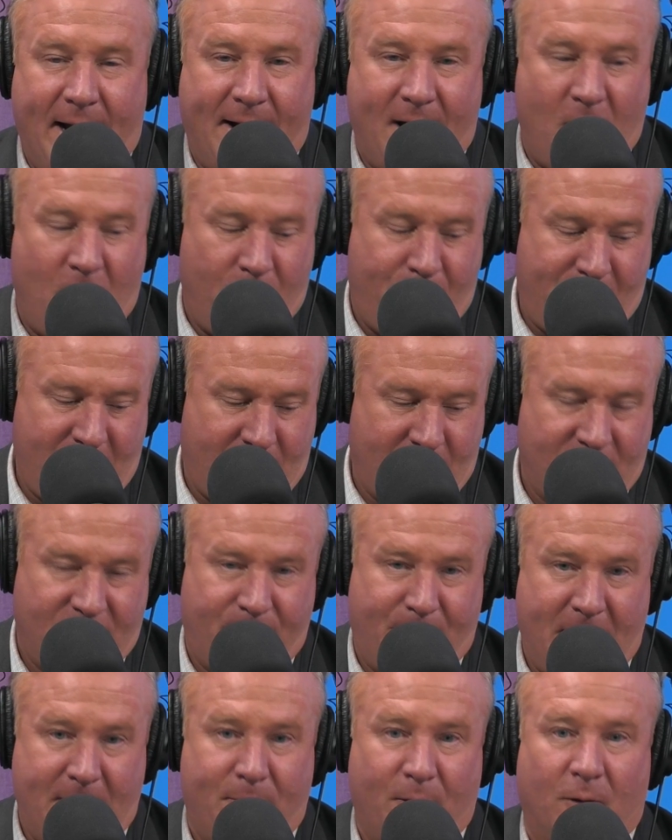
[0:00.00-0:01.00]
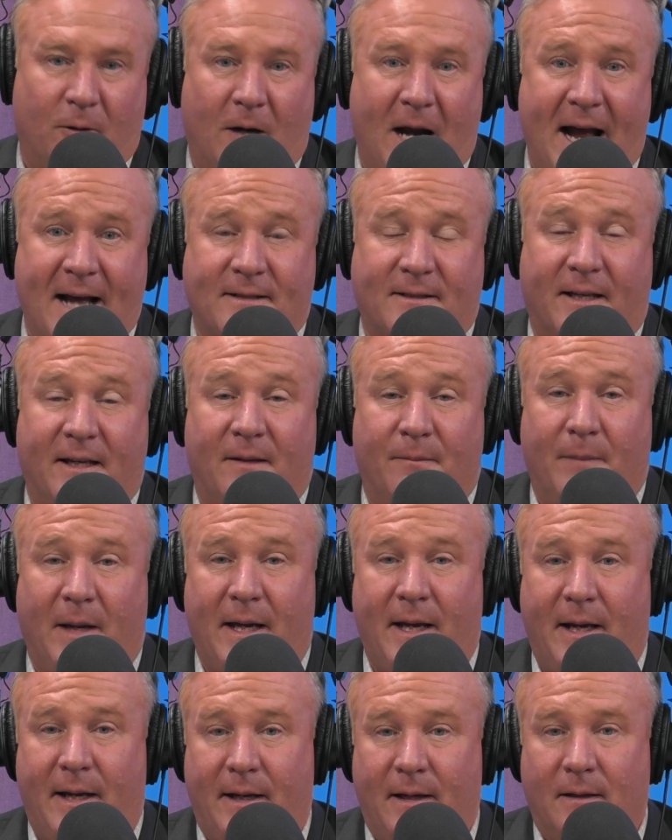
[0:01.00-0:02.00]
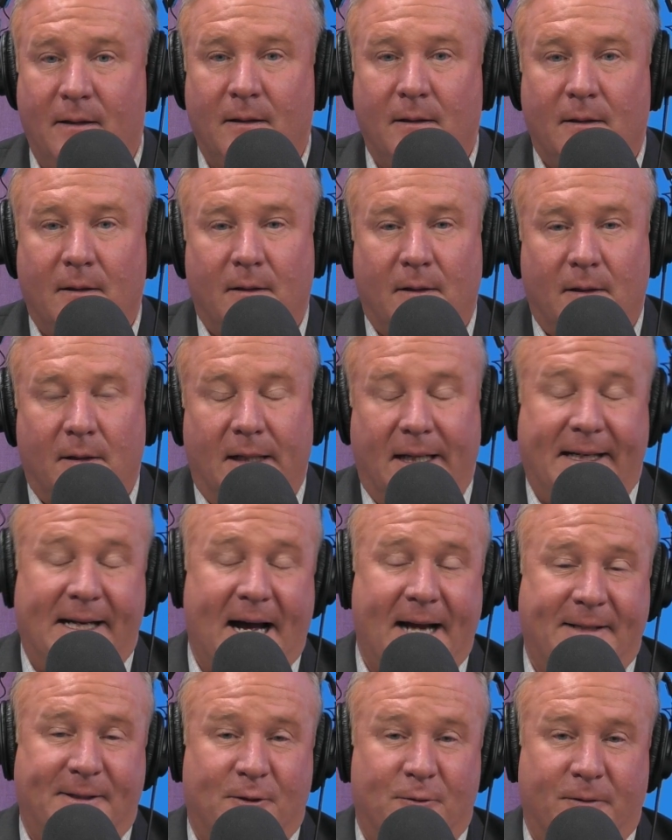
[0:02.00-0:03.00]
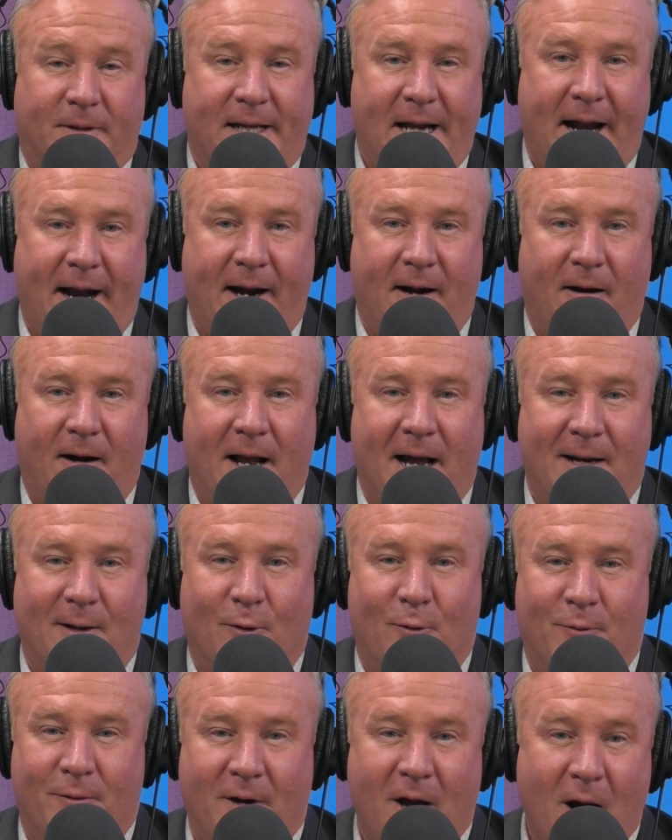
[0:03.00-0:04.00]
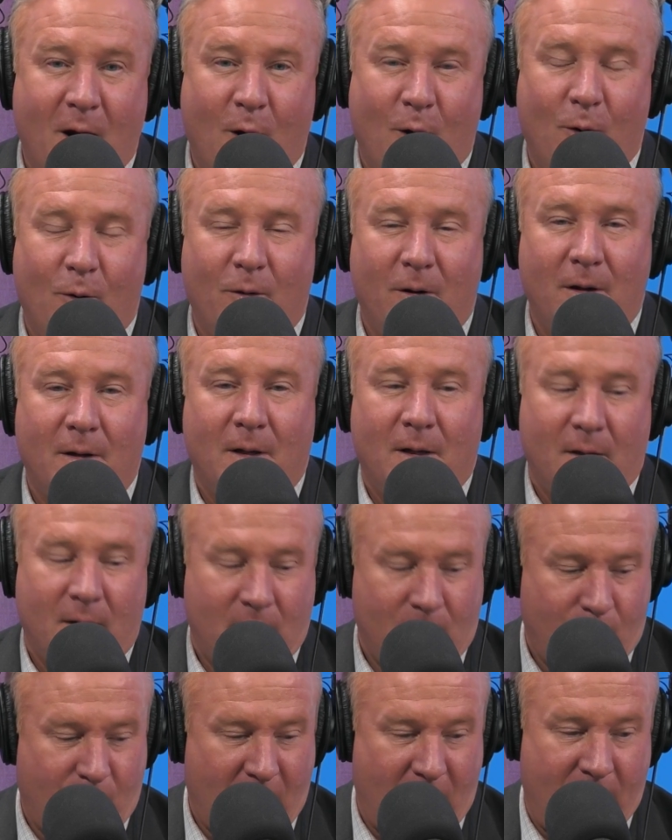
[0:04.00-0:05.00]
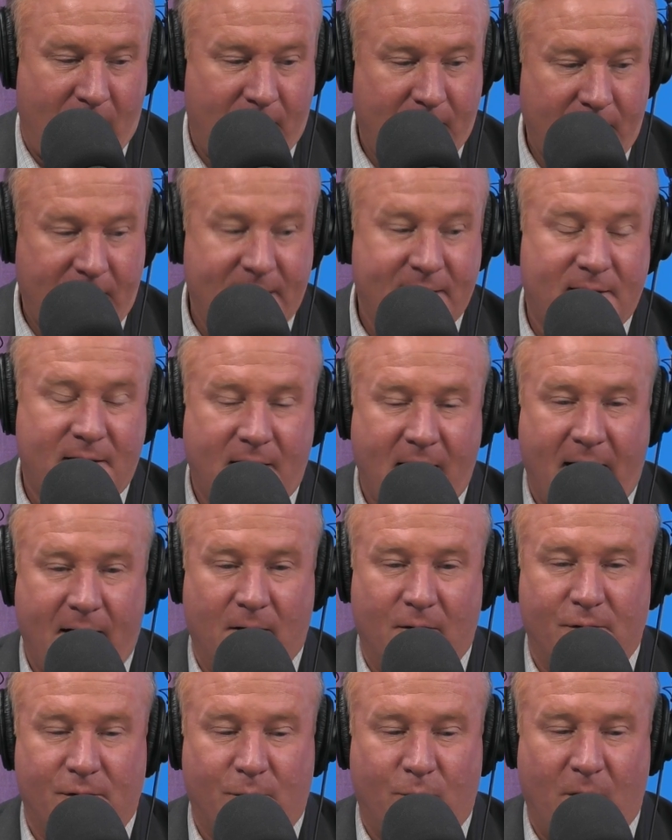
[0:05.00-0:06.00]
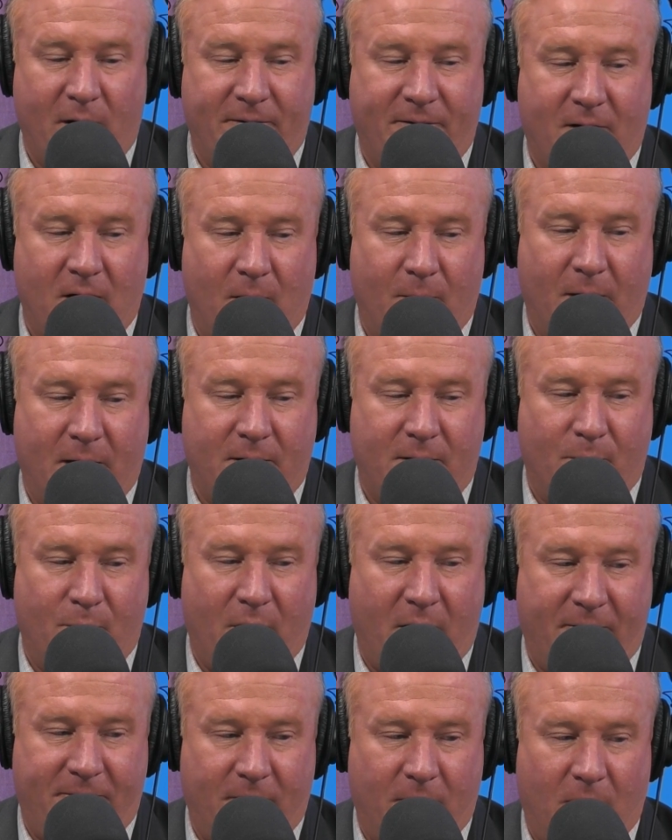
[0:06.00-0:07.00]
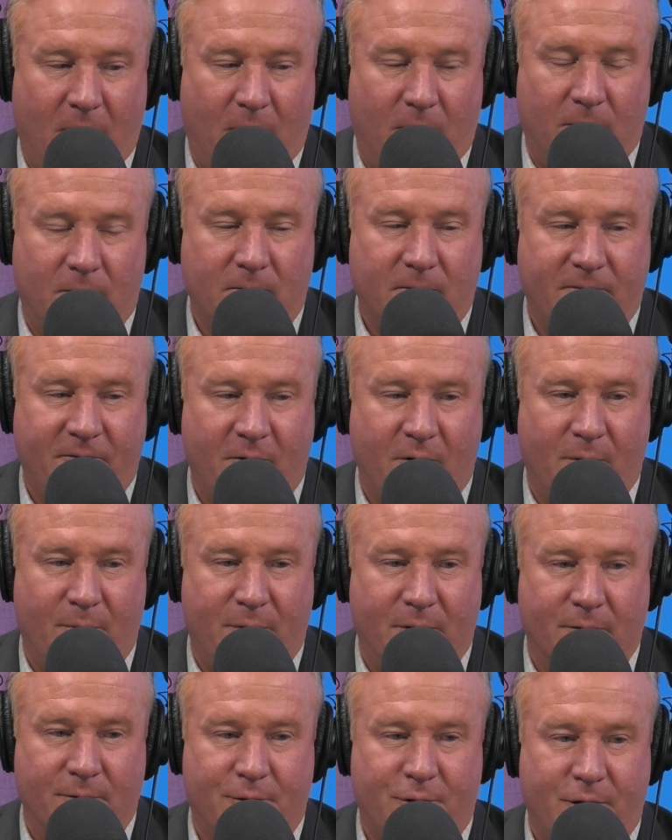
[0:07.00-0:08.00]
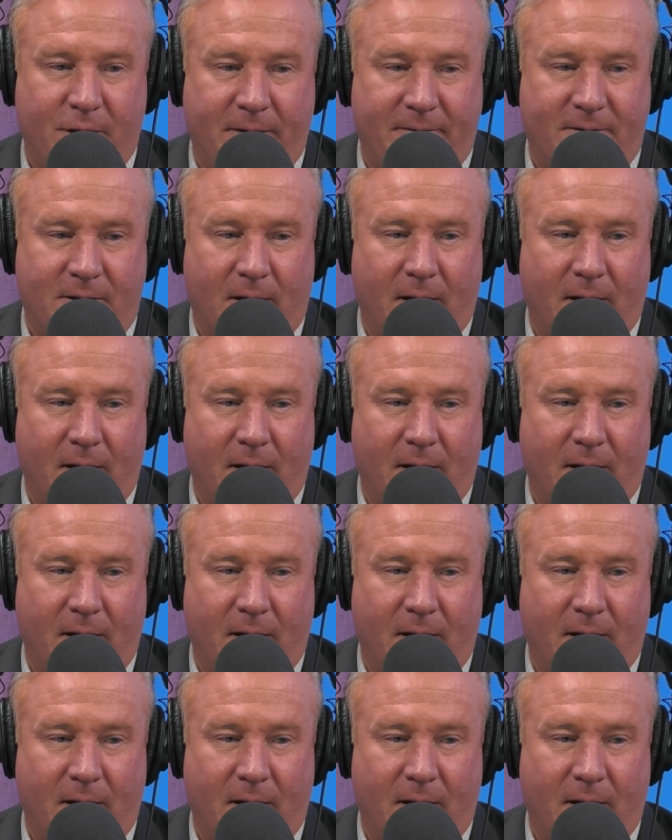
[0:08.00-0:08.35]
out because people are asking me, and I don't care and I don't know, but is Taylor Swift coming to Buffalo for the Bills-Chiefs